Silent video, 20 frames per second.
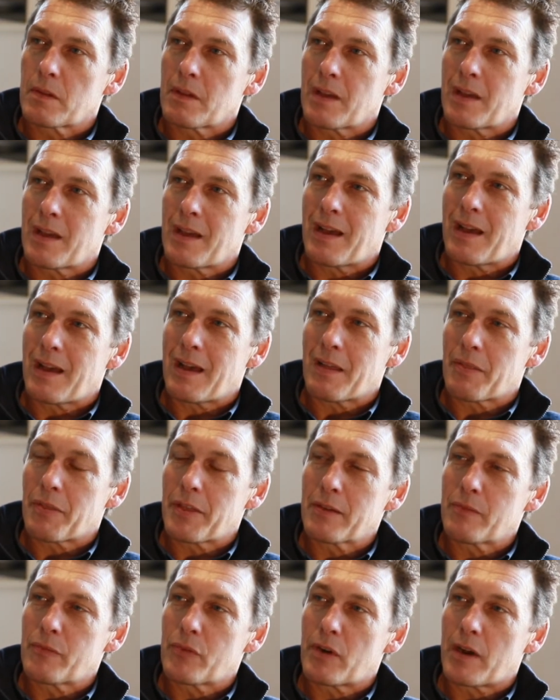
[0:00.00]
I
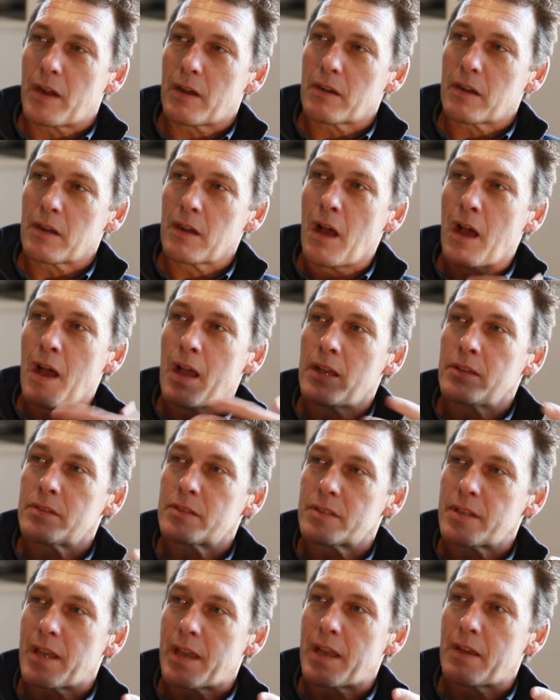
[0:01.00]
think, for our
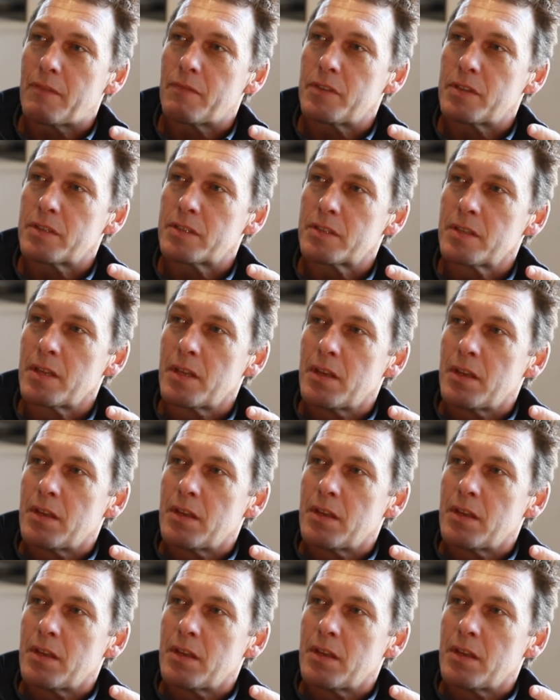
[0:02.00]
clients to have this